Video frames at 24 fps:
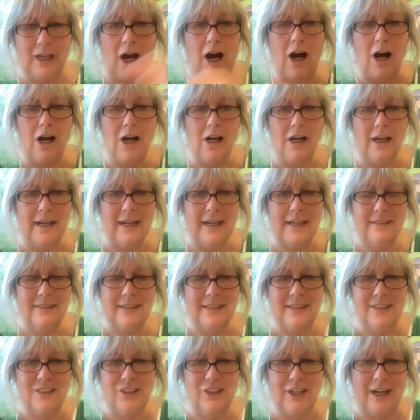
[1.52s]
Hi,
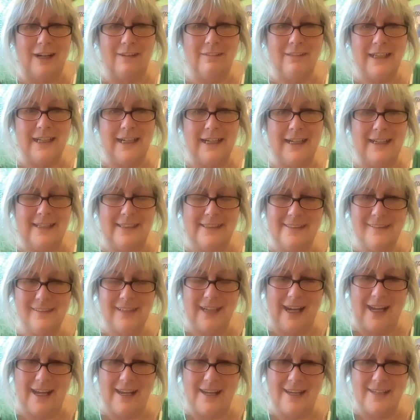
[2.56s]
it's Sharon here,
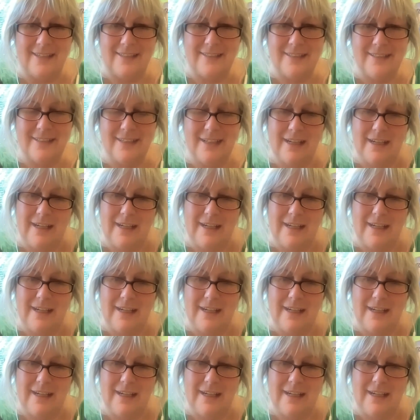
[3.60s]
and